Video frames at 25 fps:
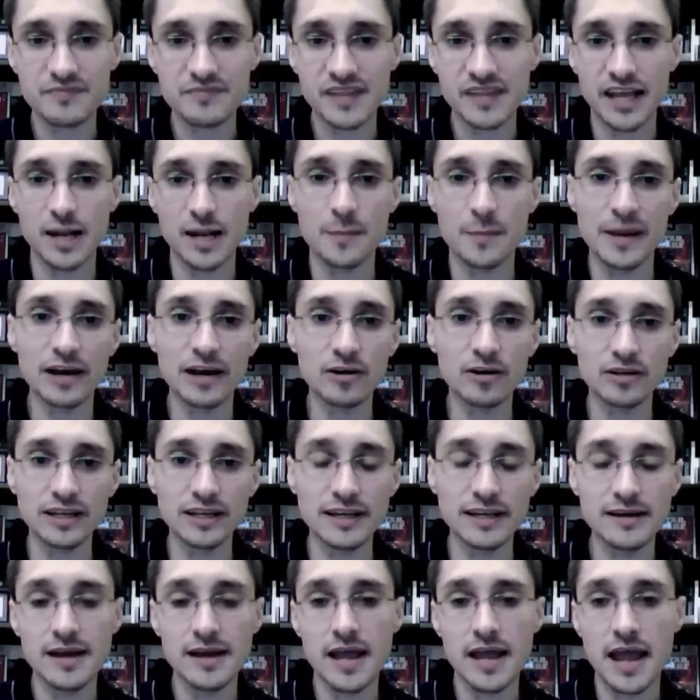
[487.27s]
And
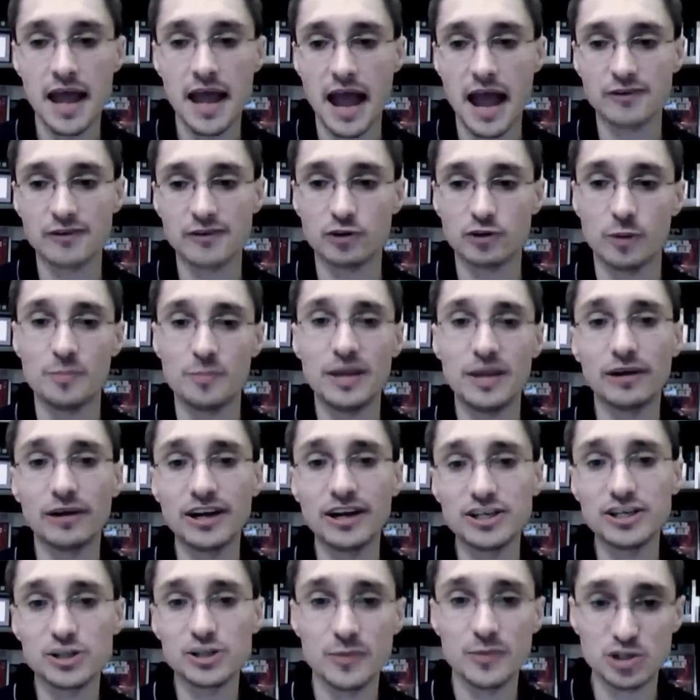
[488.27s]
apparently, after
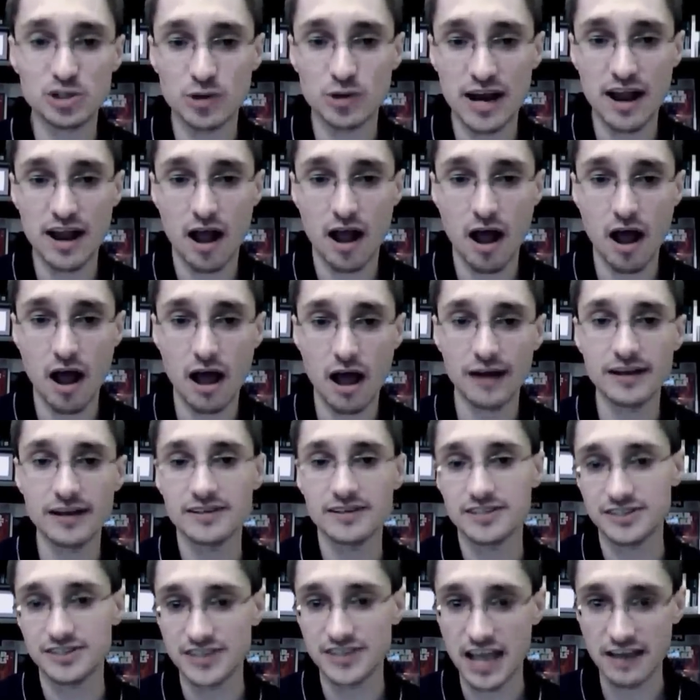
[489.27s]
appearing to betray Han
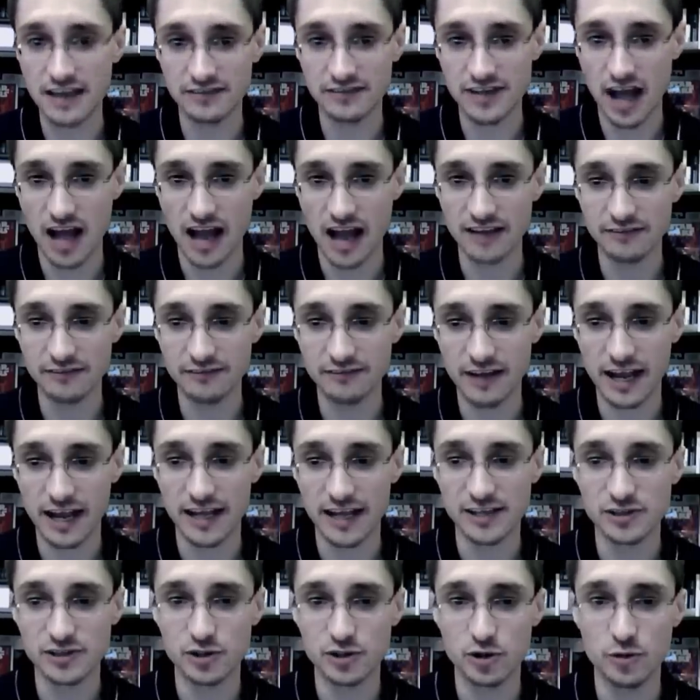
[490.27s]
to save Knife,
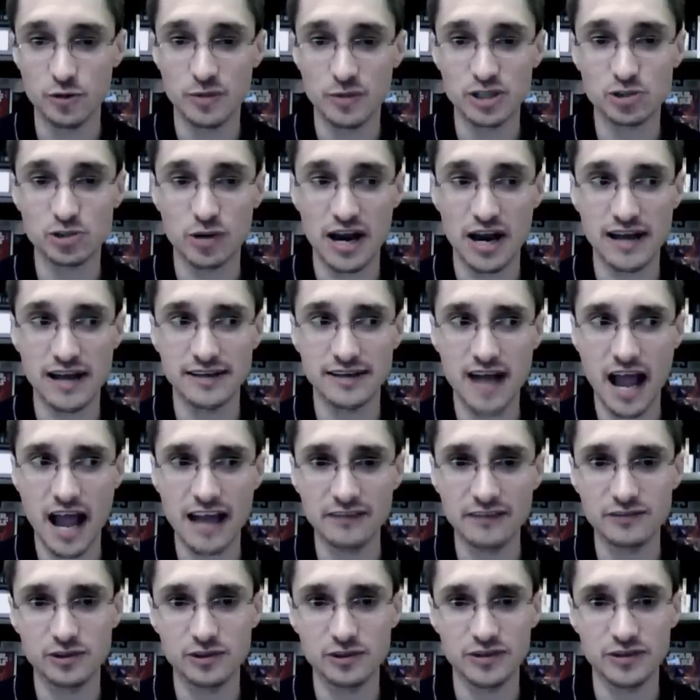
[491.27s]
and to betray
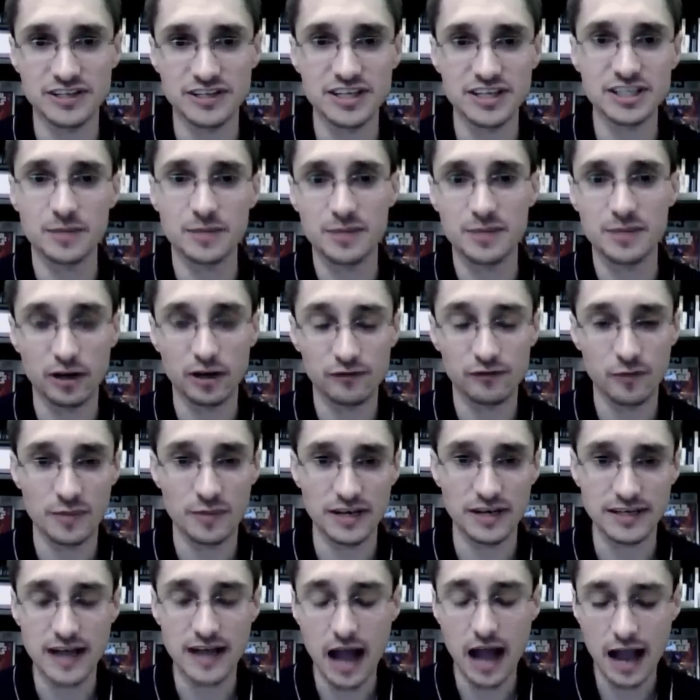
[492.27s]
Knife to then disappear from the
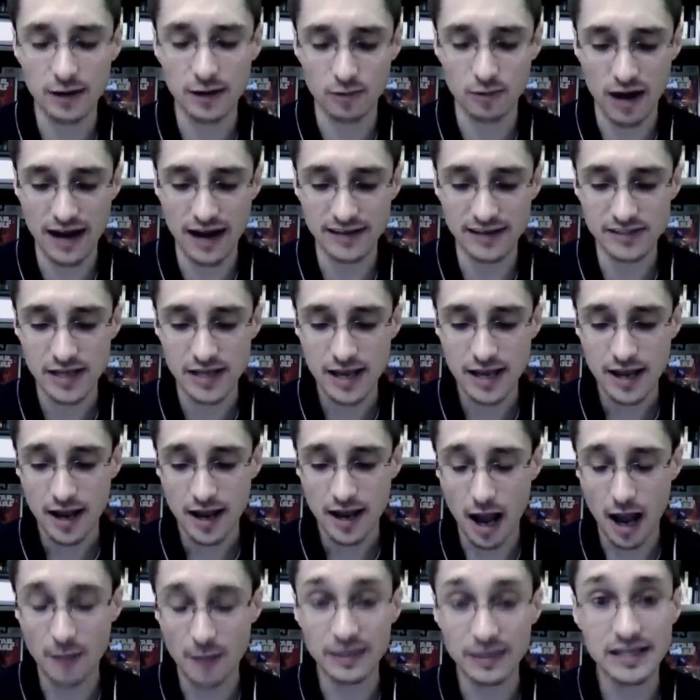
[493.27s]
Nagai ranks,
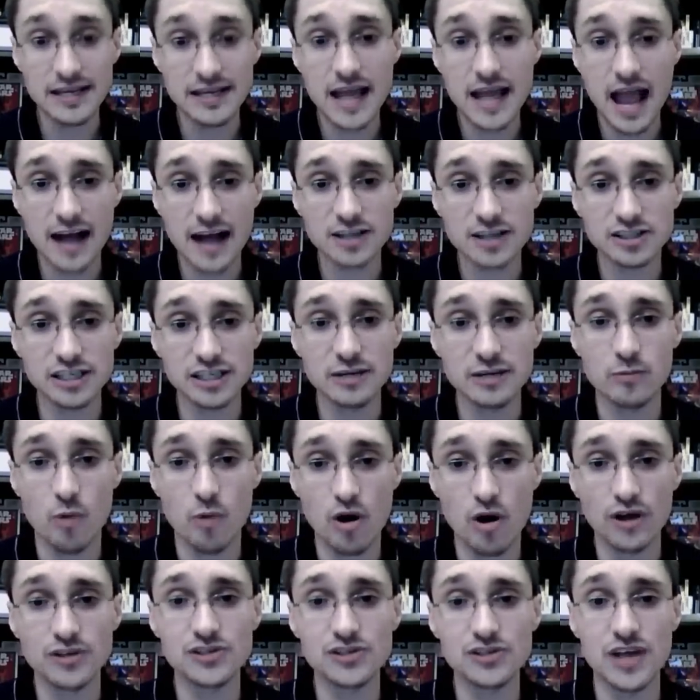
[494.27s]
he actually
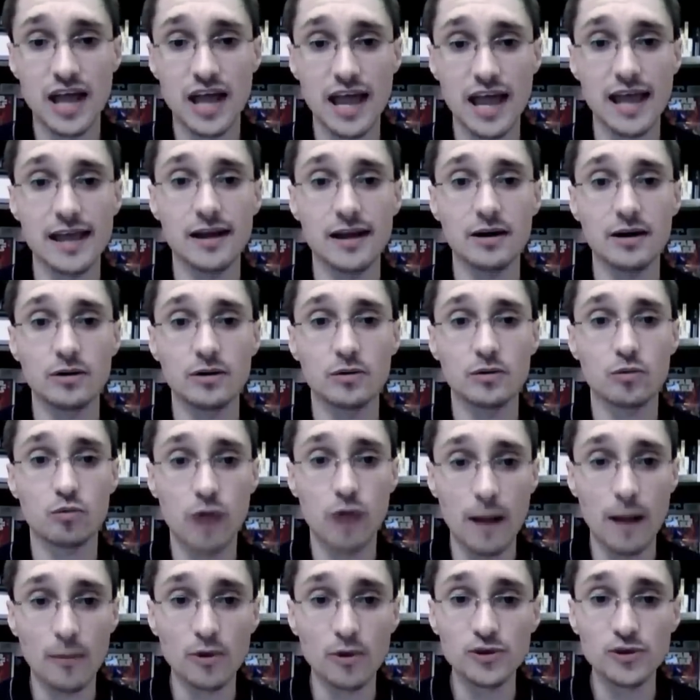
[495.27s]
was a
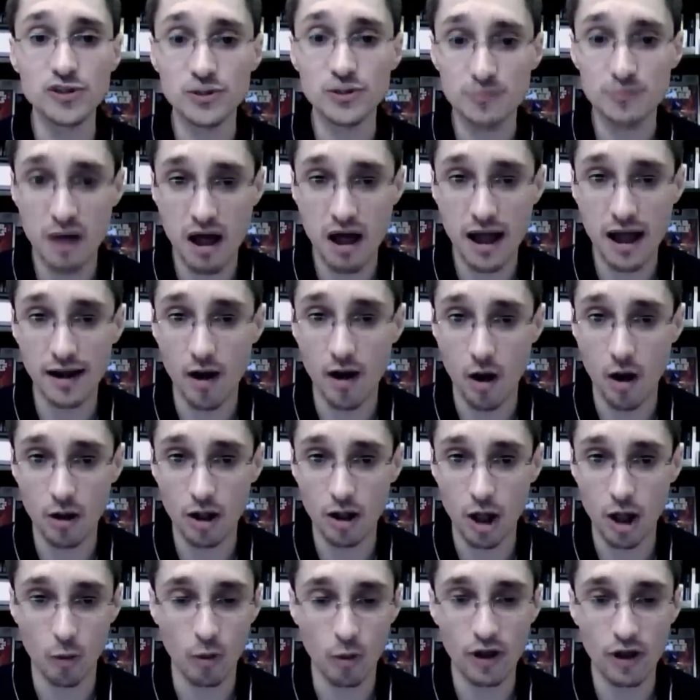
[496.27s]
rebel spy all
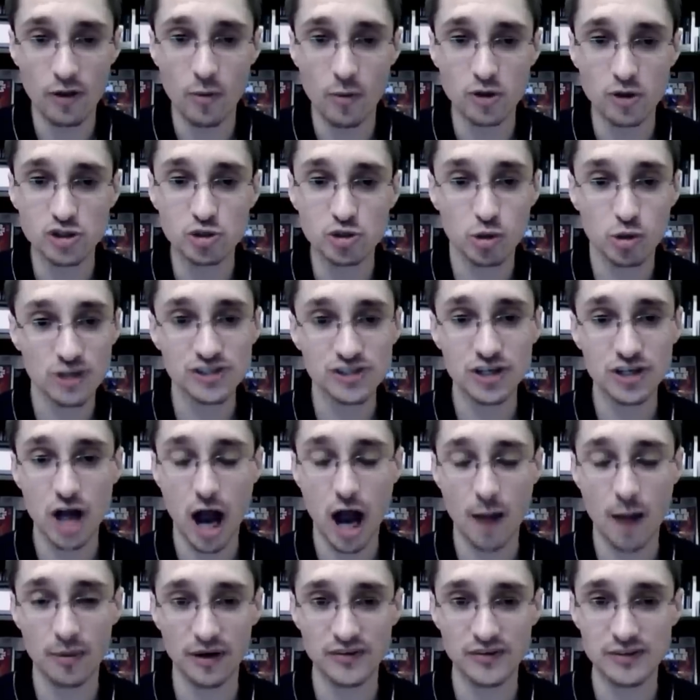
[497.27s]
along, one of their most trusted
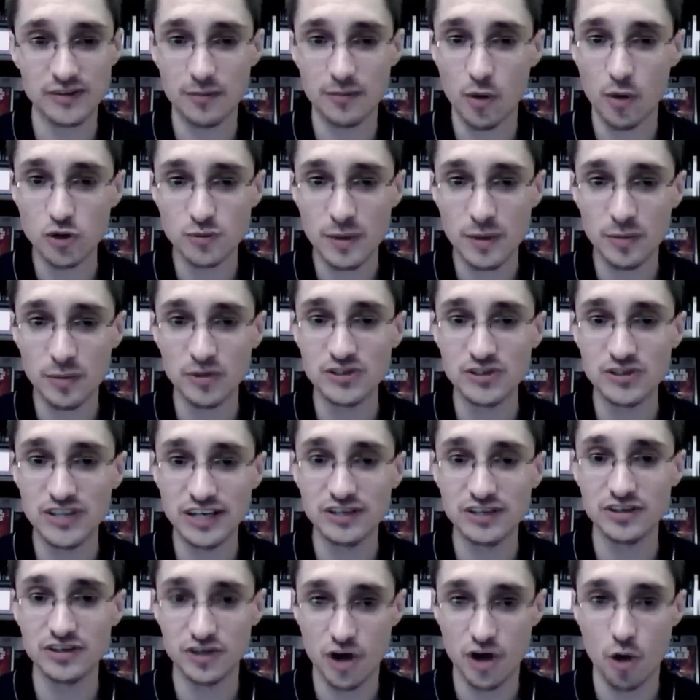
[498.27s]
operatives that most people
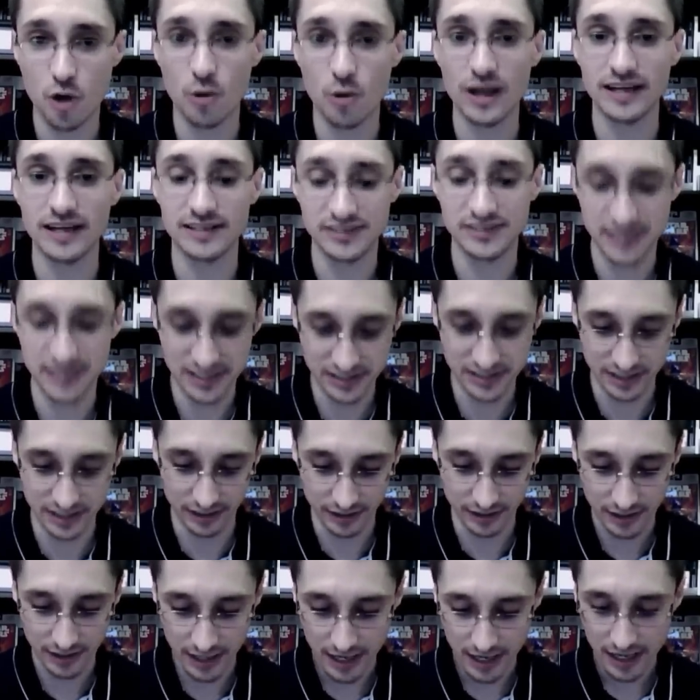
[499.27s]
didn't know
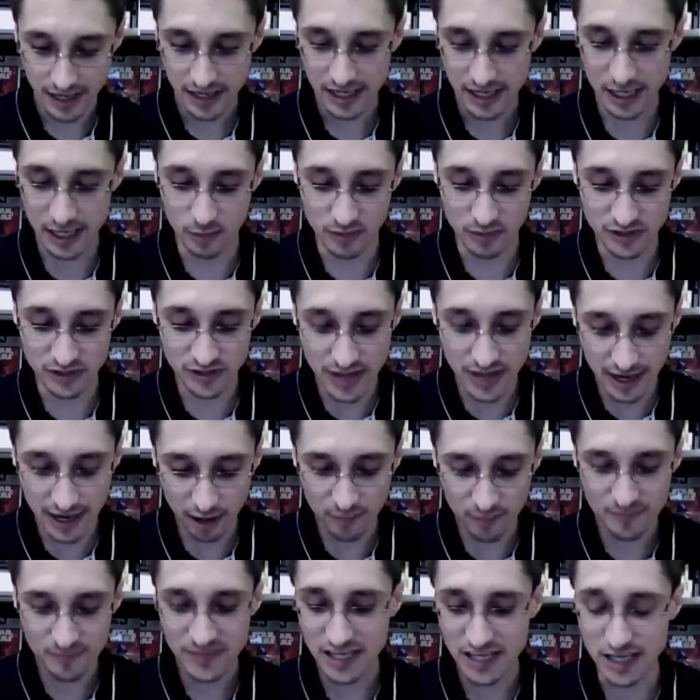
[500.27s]
existed. He was
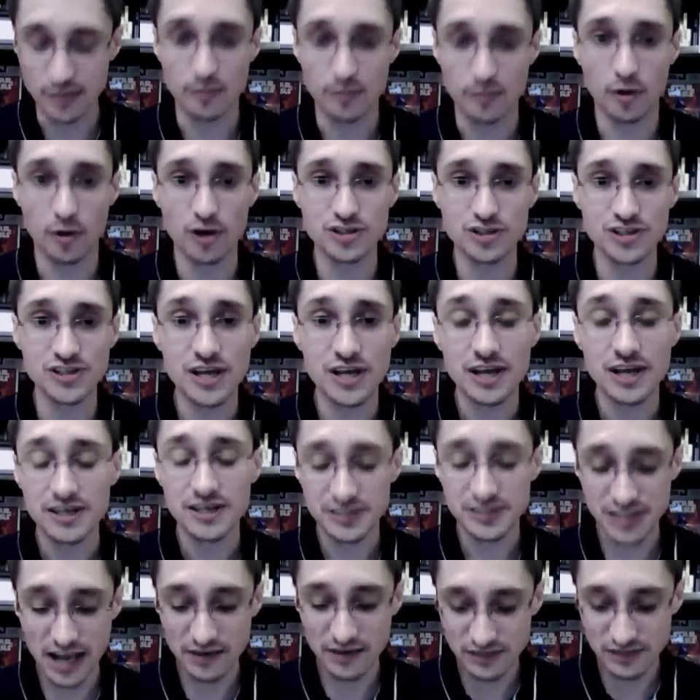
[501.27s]
there, he emerges,
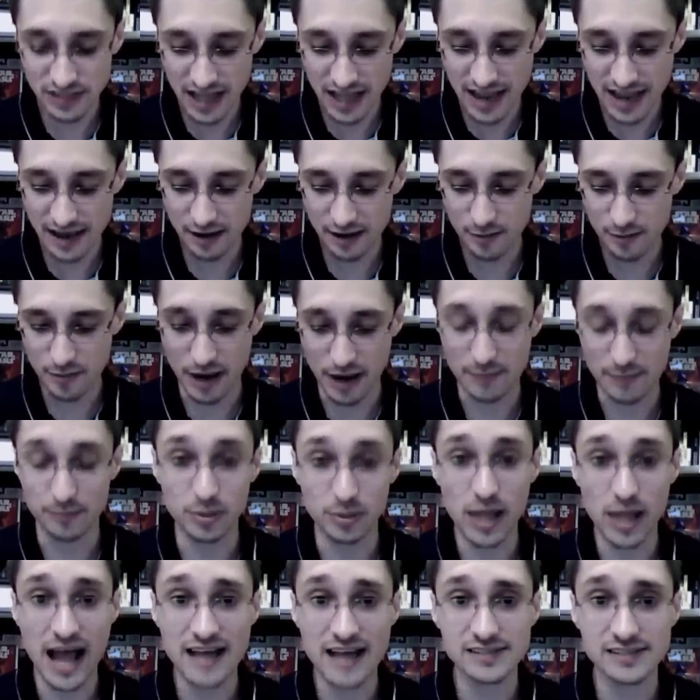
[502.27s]
saves Leia by
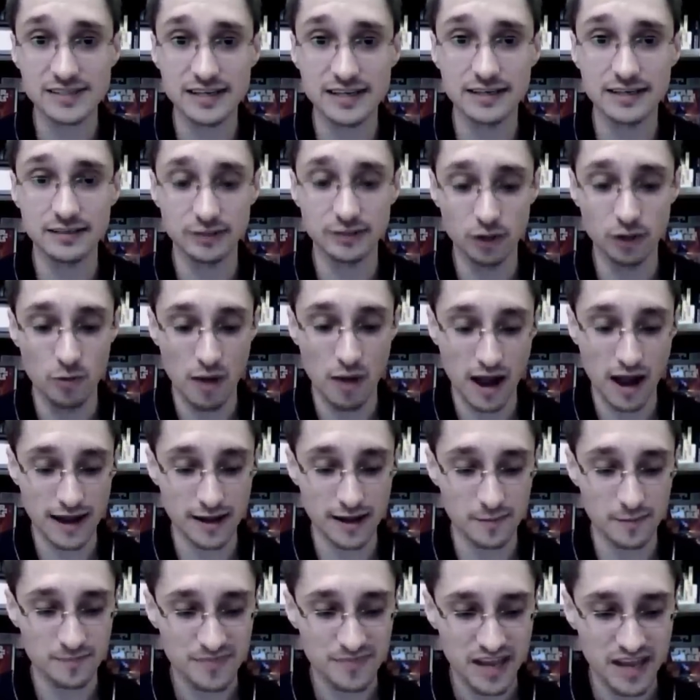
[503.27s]
blasting
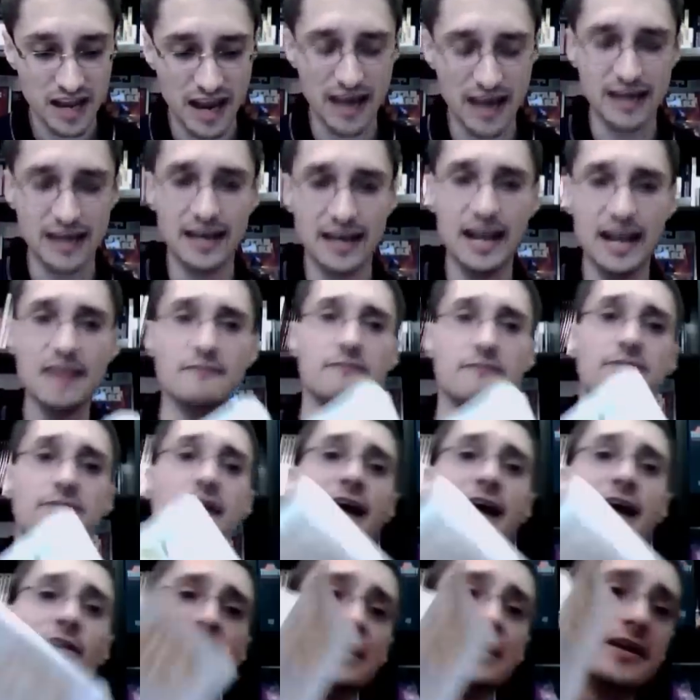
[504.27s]
Lumaya, and in a
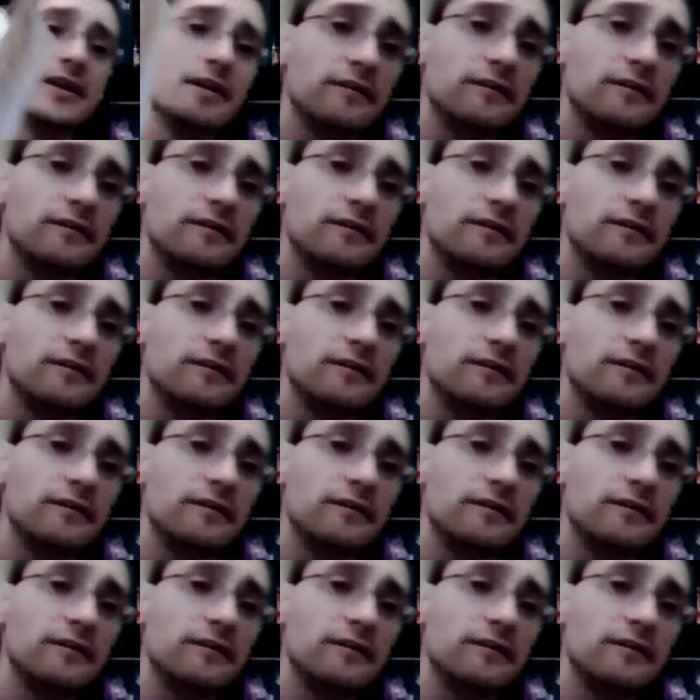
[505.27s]
very,